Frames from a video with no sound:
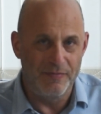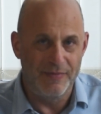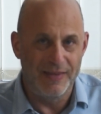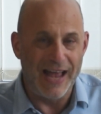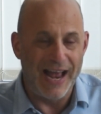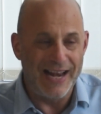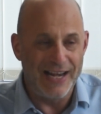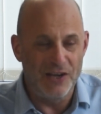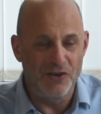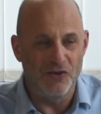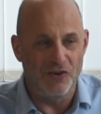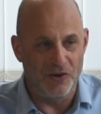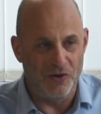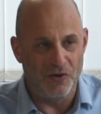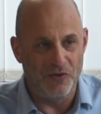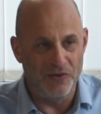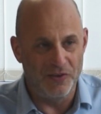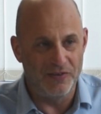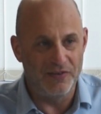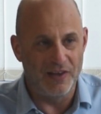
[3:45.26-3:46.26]
danger
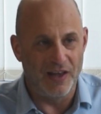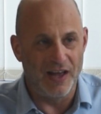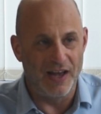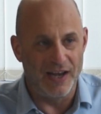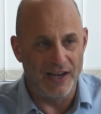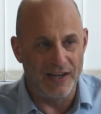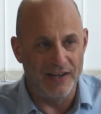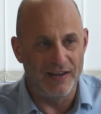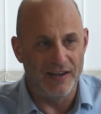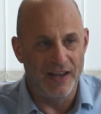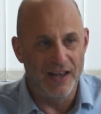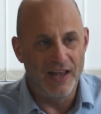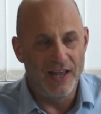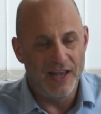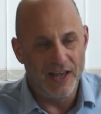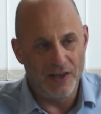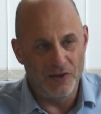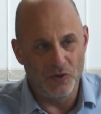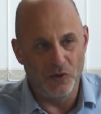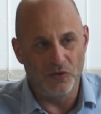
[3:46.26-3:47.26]
on the side
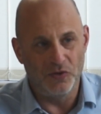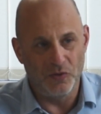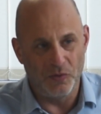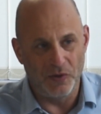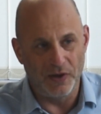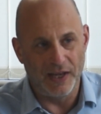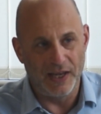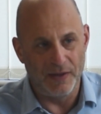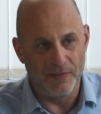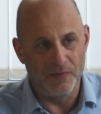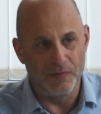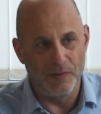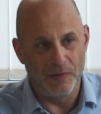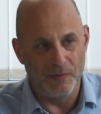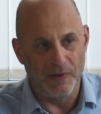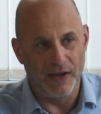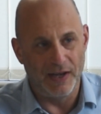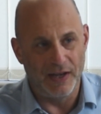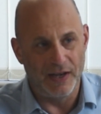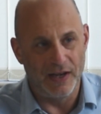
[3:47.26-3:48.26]
is also what keeps me
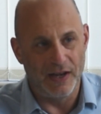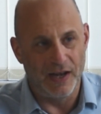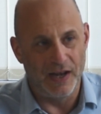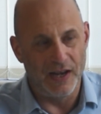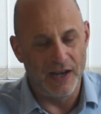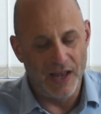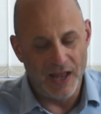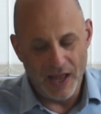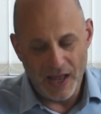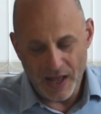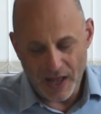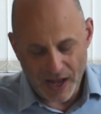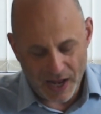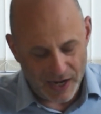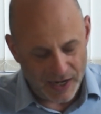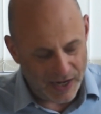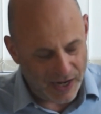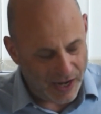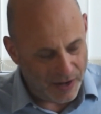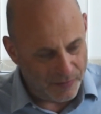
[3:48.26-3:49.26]
awake at night.
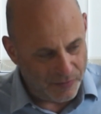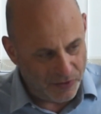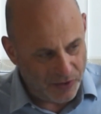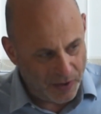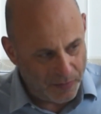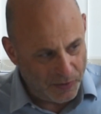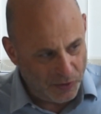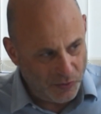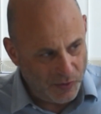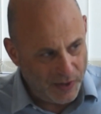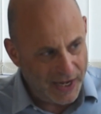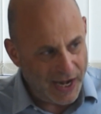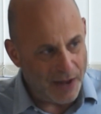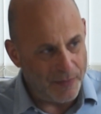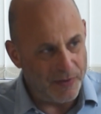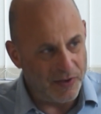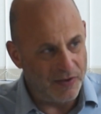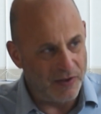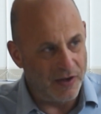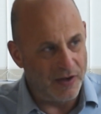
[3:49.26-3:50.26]
And so between
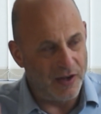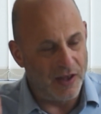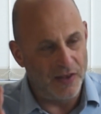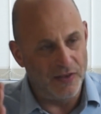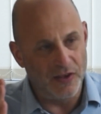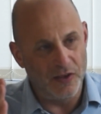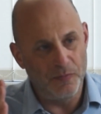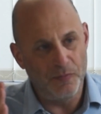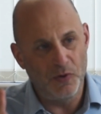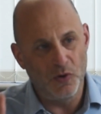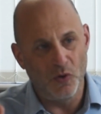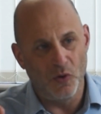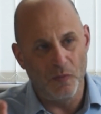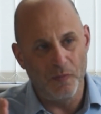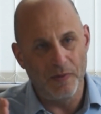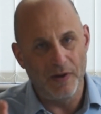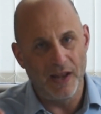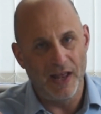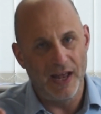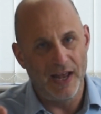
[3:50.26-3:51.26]
Amazon and these pure
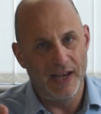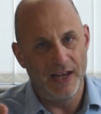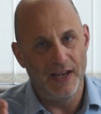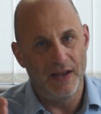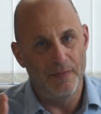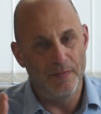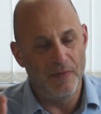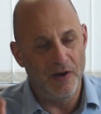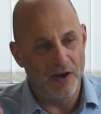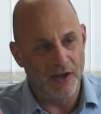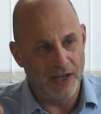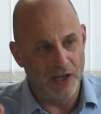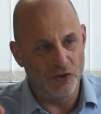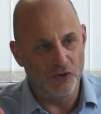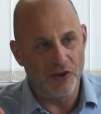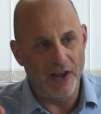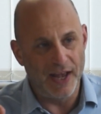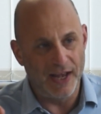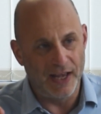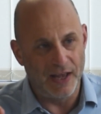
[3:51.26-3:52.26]
play market
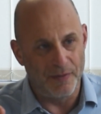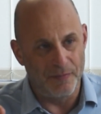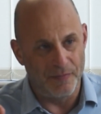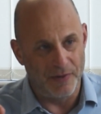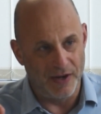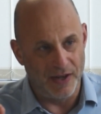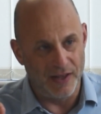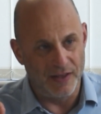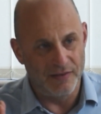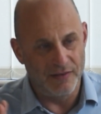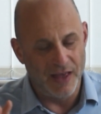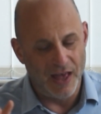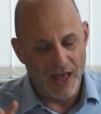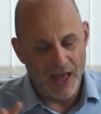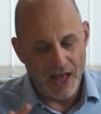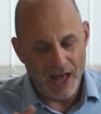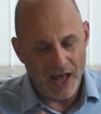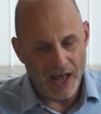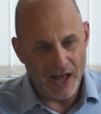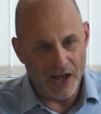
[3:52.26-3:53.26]
share companies,
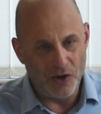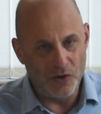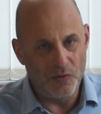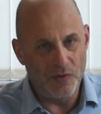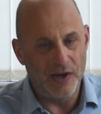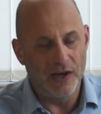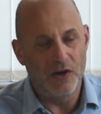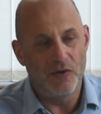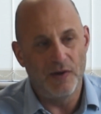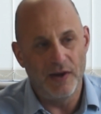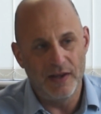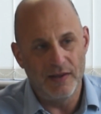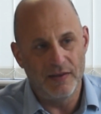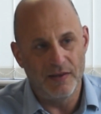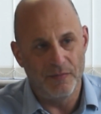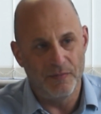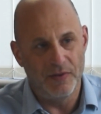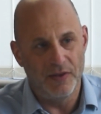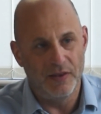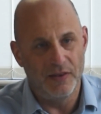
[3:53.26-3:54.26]
how do I create
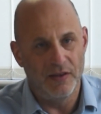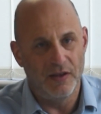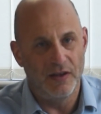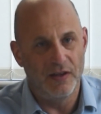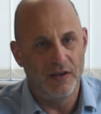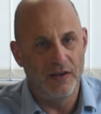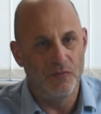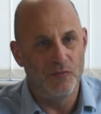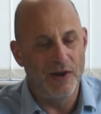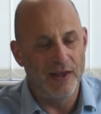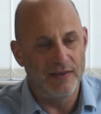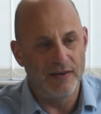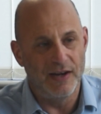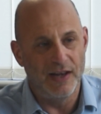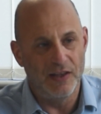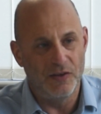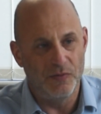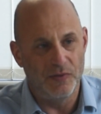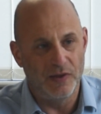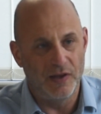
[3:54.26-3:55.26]
something that
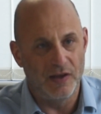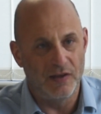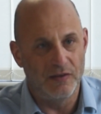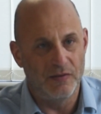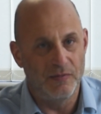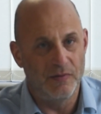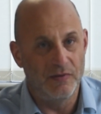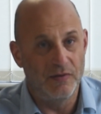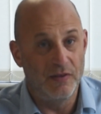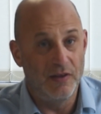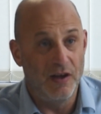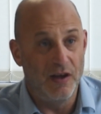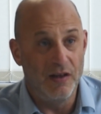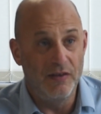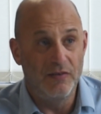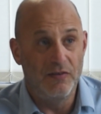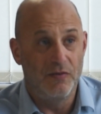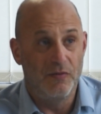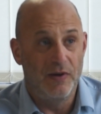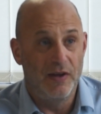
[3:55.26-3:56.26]
resonates with customers? And the
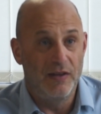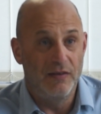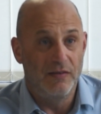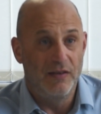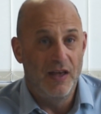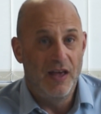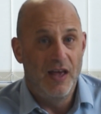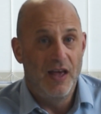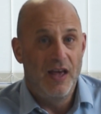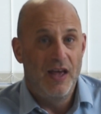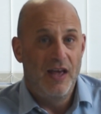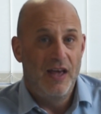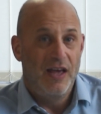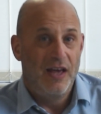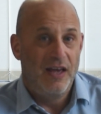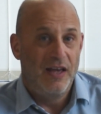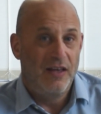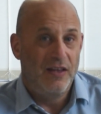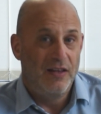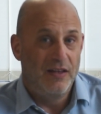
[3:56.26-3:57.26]
answer is
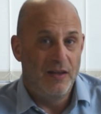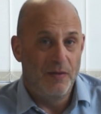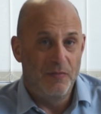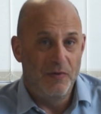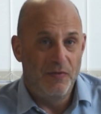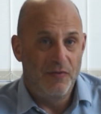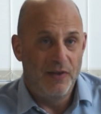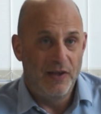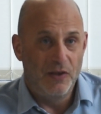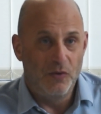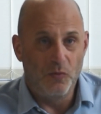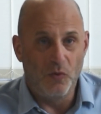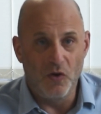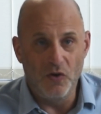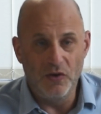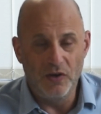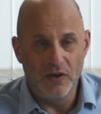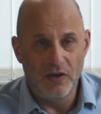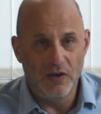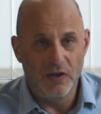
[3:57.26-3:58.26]
a number of things.
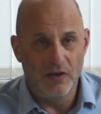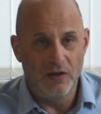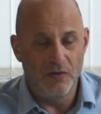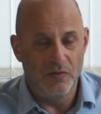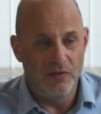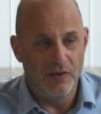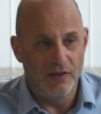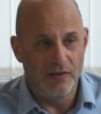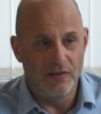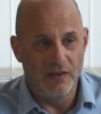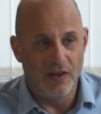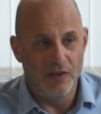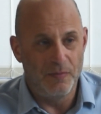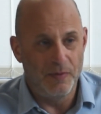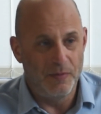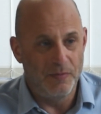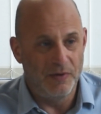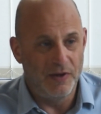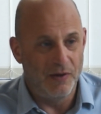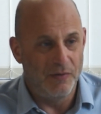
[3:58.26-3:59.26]
One, you do things that other
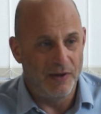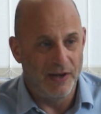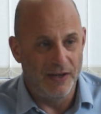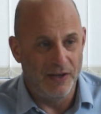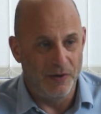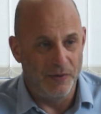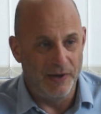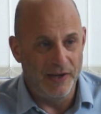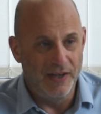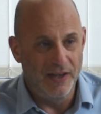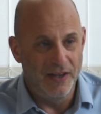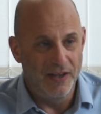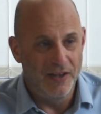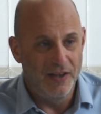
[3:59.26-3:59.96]
people don't like doing.